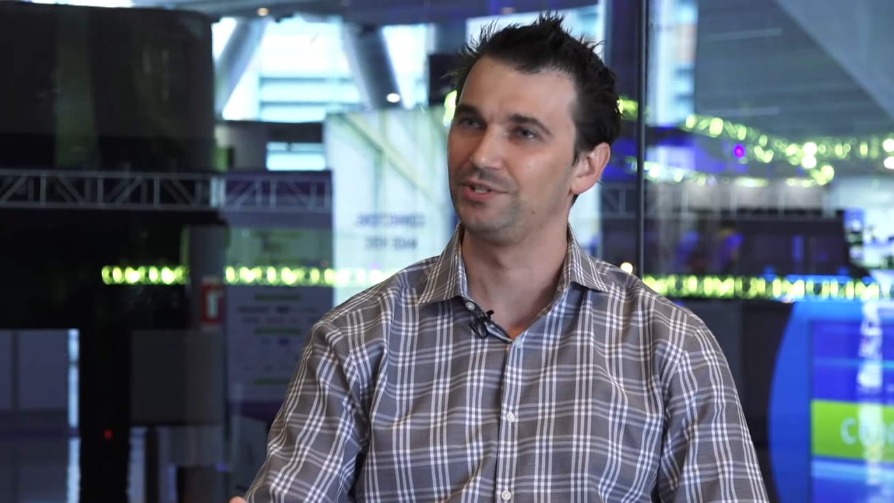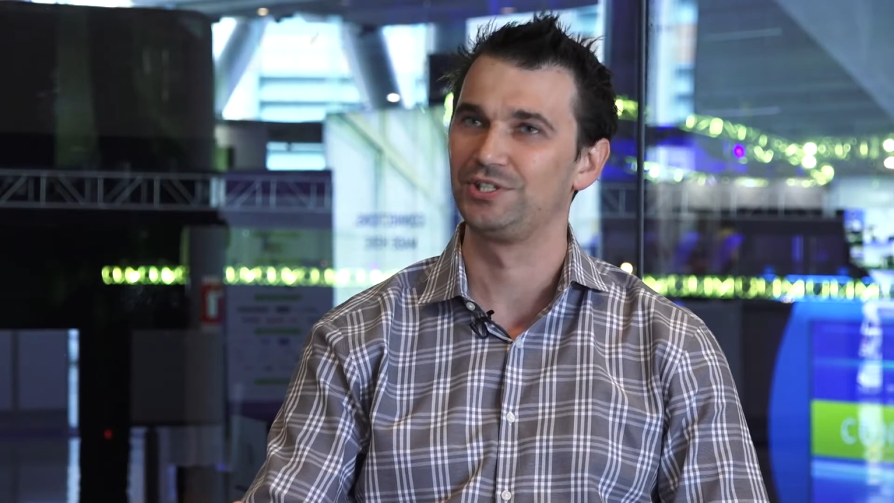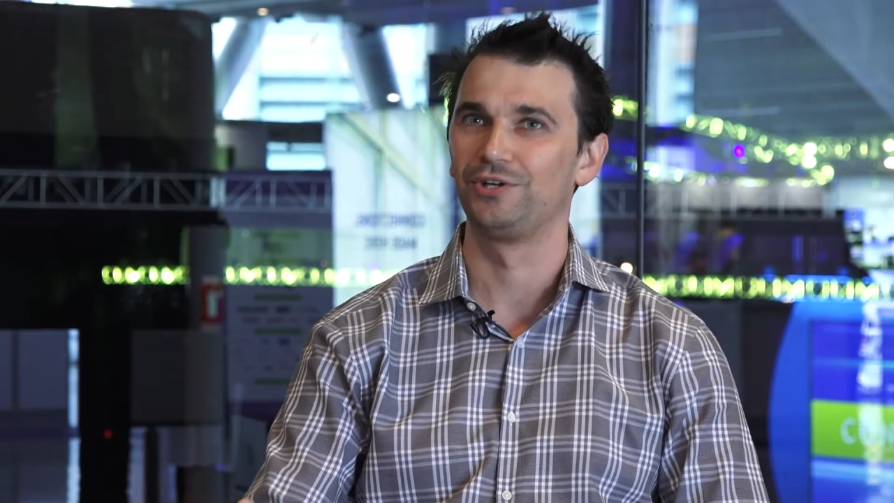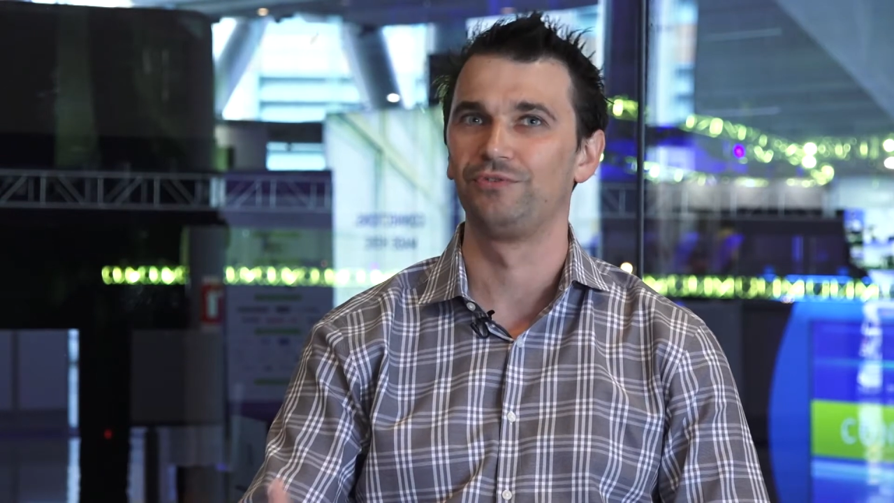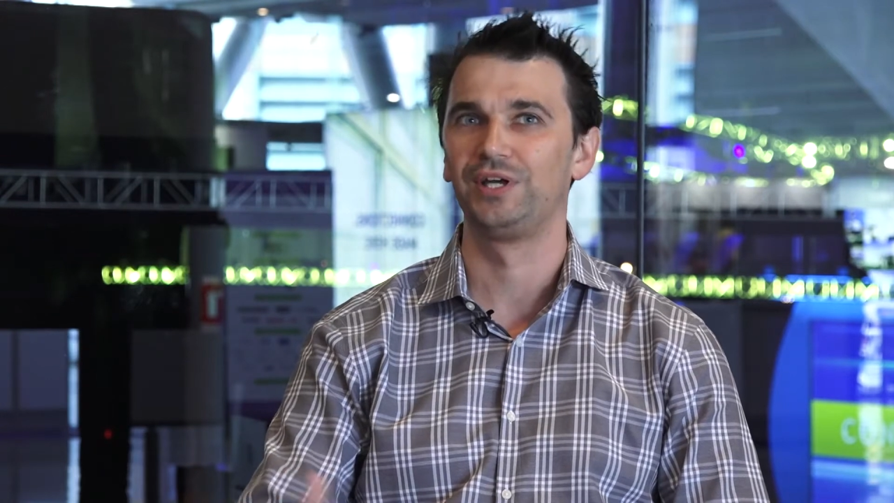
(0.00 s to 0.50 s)

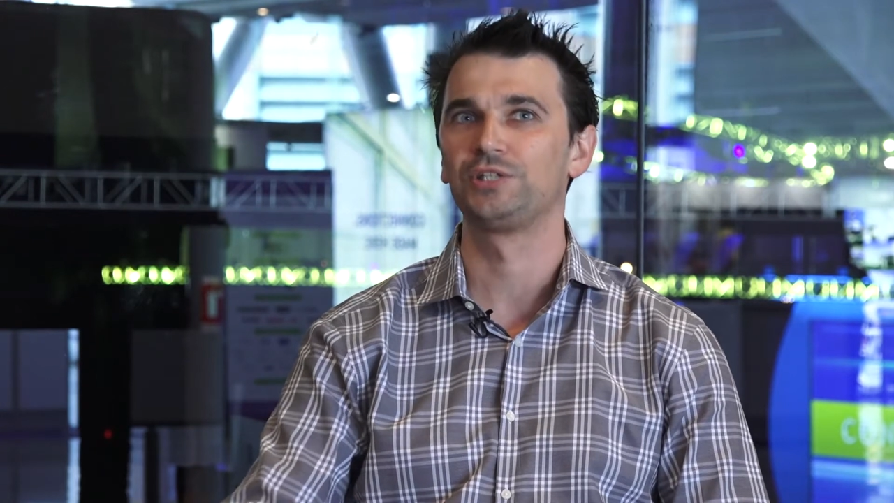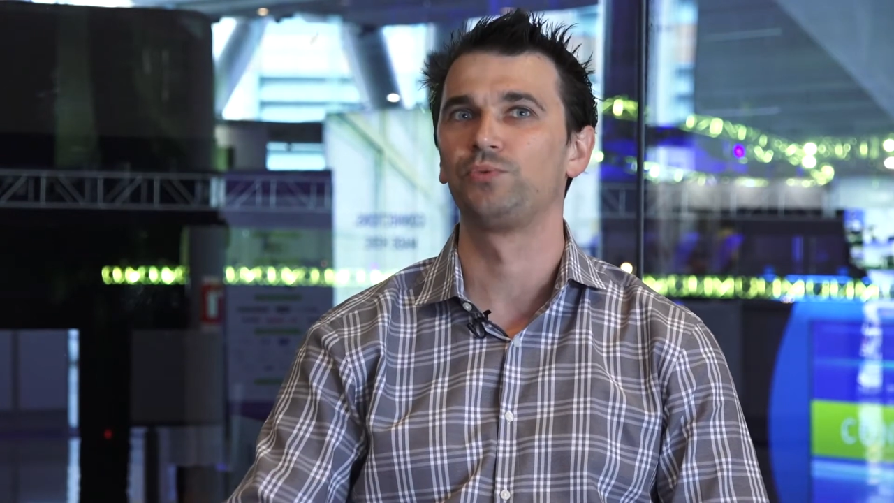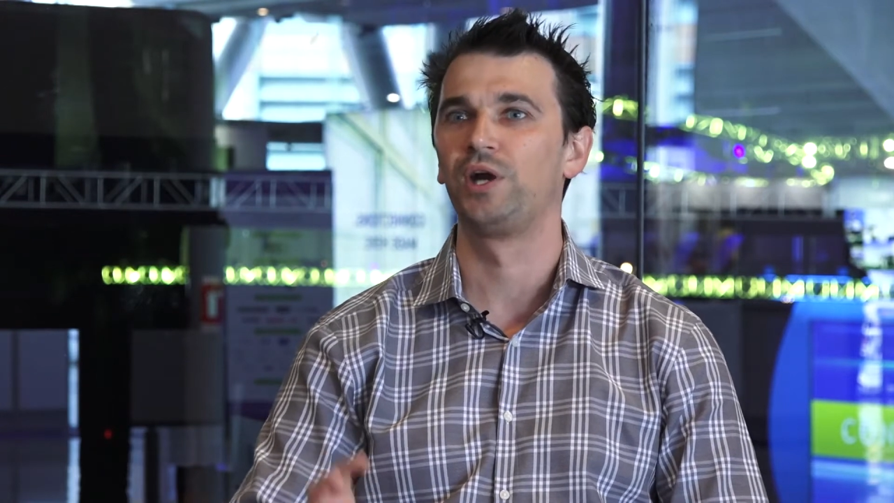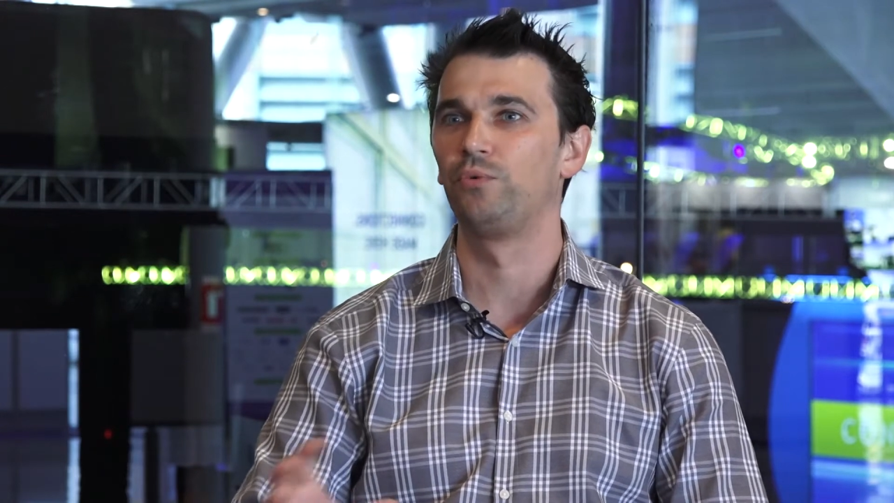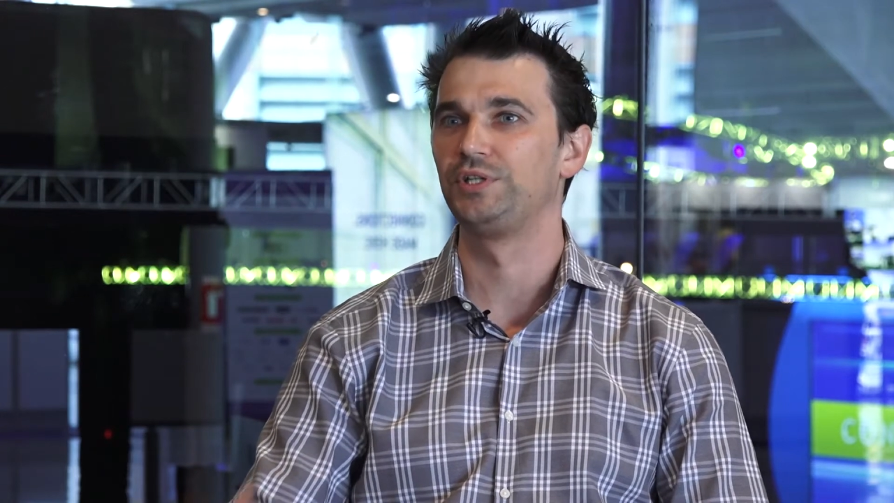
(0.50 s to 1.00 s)
So that's
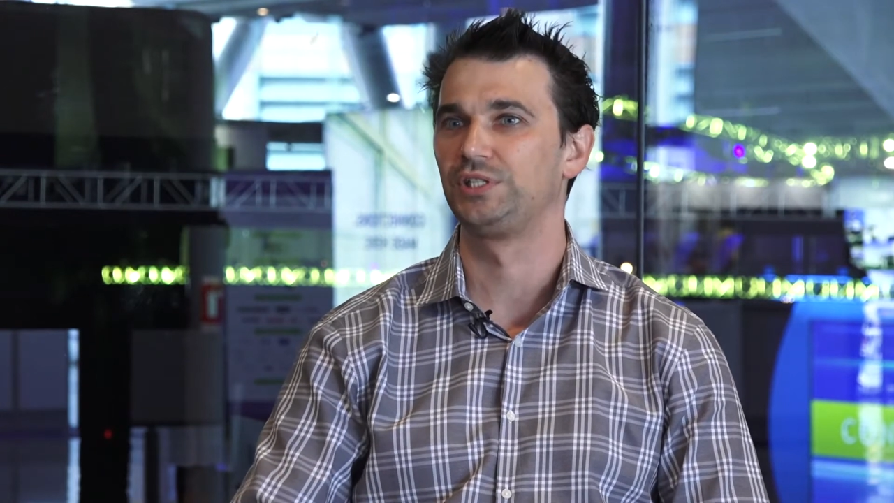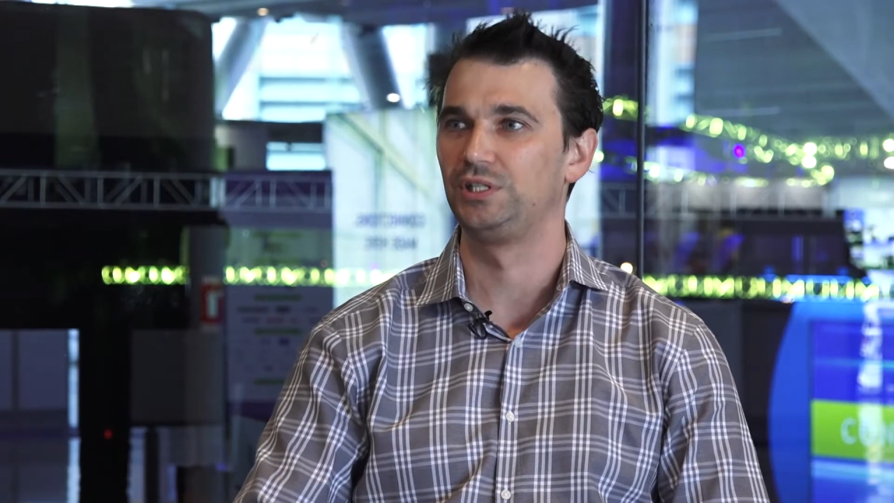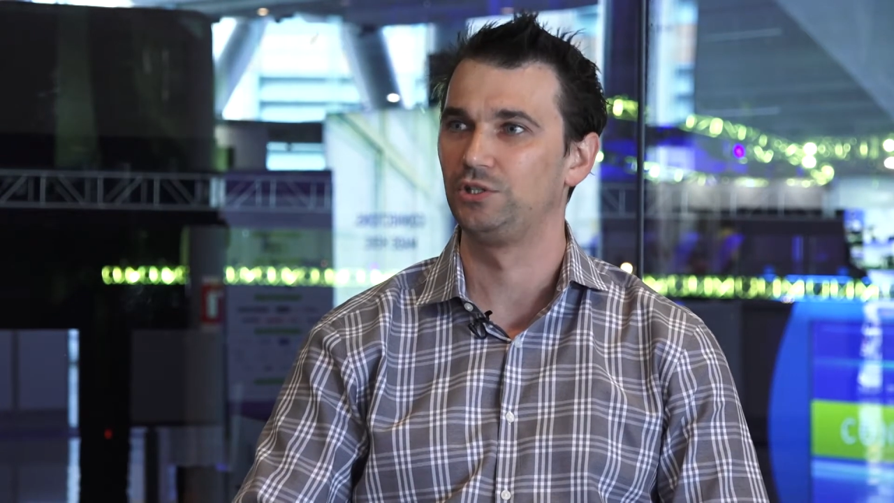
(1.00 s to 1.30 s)
where we see the